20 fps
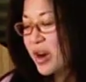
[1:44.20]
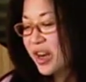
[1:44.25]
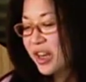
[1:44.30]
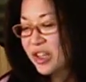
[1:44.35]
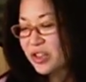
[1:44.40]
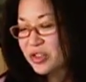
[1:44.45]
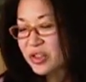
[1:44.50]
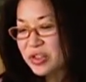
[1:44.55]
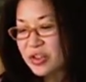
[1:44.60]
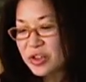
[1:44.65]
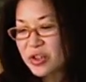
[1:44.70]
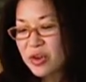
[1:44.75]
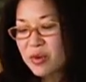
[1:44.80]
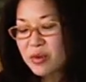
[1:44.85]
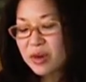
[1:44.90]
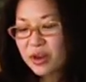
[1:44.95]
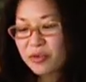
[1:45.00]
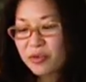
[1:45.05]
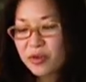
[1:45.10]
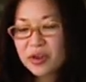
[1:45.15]
I usually do
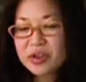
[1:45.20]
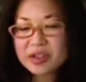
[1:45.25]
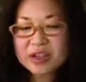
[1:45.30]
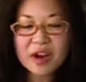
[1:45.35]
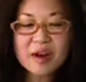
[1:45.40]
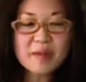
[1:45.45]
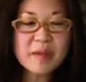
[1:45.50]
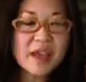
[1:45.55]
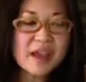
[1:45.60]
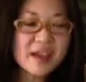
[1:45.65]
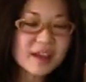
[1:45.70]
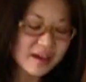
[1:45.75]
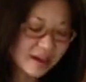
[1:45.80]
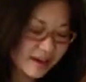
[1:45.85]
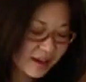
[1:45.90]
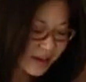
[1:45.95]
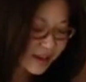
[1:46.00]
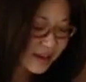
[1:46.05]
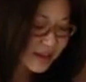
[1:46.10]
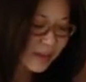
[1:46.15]
when I first come in
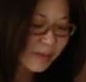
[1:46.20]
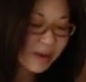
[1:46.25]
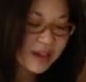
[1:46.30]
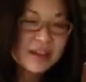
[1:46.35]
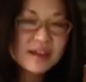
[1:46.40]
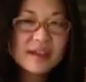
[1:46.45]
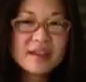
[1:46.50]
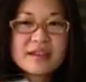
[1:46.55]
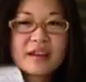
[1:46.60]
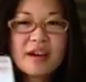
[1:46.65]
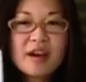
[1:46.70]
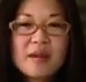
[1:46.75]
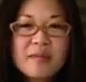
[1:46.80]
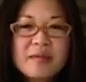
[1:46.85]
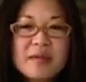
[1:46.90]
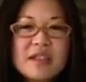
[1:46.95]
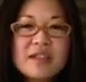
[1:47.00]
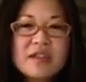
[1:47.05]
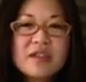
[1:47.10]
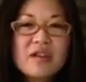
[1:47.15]
is I pick these
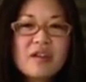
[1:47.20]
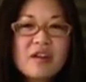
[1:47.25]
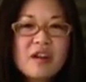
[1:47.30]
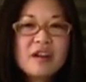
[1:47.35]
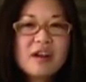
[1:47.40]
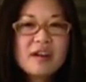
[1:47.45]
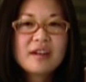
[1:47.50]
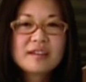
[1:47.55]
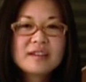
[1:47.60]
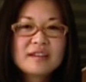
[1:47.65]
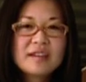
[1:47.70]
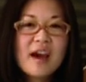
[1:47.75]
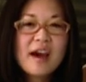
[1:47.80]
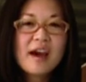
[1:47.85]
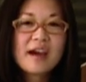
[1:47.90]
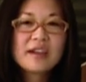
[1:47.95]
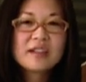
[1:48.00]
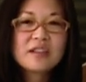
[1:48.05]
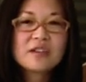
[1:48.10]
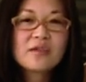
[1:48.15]
up. These are our
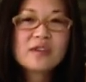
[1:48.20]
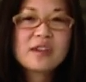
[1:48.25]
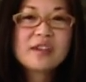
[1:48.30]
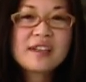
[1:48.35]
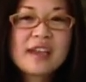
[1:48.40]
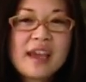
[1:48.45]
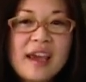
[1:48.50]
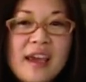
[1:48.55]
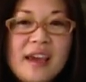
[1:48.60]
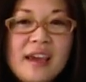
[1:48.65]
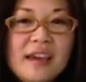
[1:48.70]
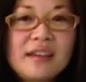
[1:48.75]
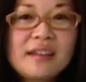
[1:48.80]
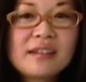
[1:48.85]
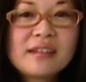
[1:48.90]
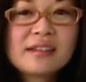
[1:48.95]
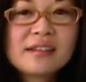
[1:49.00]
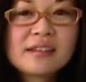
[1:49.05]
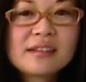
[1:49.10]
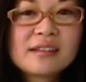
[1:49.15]
sides for the day.
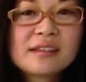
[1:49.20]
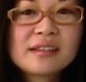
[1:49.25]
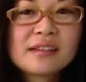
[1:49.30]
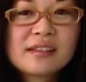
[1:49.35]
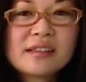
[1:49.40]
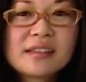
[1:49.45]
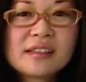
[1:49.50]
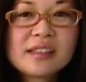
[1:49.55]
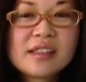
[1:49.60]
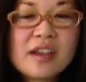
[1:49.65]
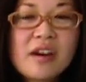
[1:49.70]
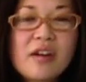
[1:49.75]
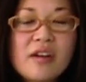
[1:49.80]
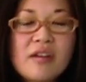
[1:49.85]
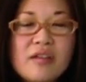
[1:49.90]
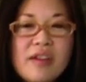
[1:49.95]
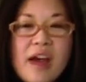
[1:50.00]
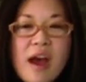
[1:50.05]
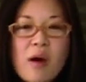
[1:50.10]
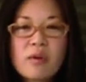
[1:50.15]

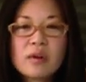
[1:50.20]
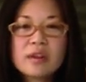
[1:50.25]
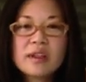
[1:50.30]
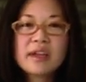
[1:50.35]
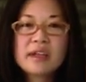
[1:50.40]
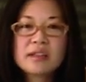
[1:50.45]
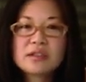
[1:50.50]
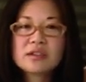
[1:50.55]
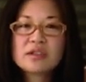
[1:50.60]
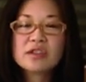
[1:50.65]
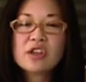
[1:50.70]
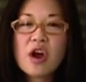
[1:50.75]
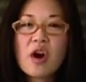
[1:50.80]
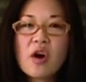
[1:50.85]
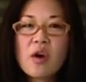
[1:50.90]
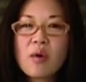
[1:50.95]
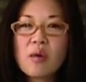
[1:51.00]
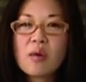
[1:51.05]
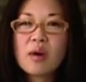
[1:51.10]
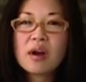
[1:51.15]
So that will let us
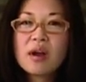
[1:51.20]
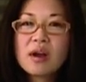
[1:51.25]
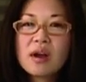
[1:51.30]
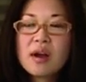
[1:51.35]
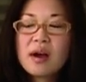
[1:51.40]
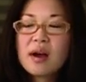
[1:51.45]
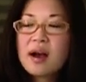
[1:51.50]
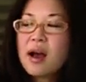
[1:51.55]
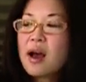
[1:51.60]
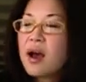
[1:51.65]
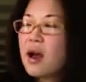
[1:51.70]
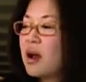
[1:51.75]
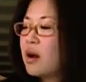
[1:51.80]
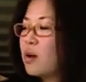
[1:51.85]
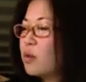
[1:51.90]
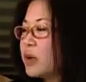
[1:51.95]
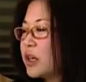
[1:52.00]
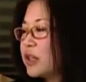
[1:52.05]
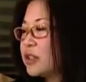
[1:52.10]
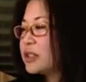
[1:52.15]
know
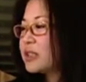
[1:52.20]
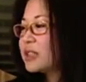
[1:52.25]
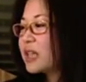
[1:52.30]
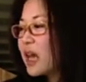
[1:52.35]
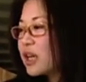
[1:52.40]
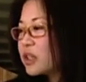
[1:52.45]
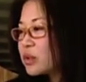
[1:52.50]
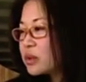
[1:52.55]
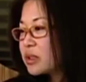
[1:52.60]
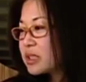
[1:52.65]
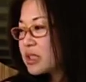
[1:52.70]
uh, what our schedule